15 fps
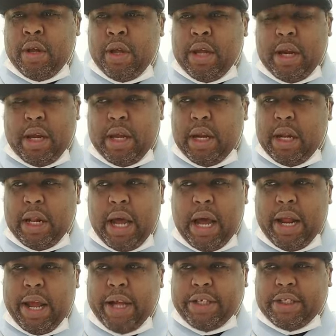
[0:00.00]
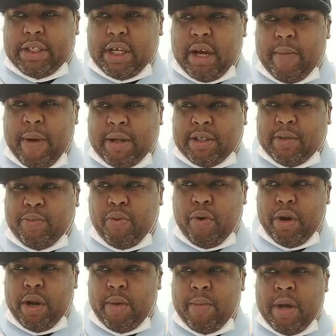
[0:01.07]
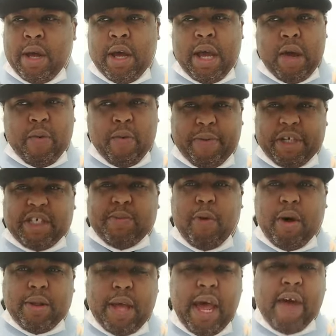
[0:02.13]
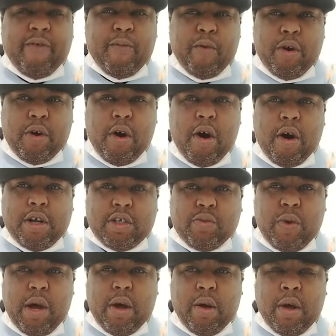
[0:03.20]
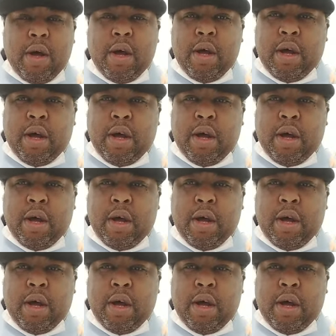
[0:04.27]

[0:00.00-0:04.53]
get get a lot of agents to come out and support him. It would be smart to have him on the card as well.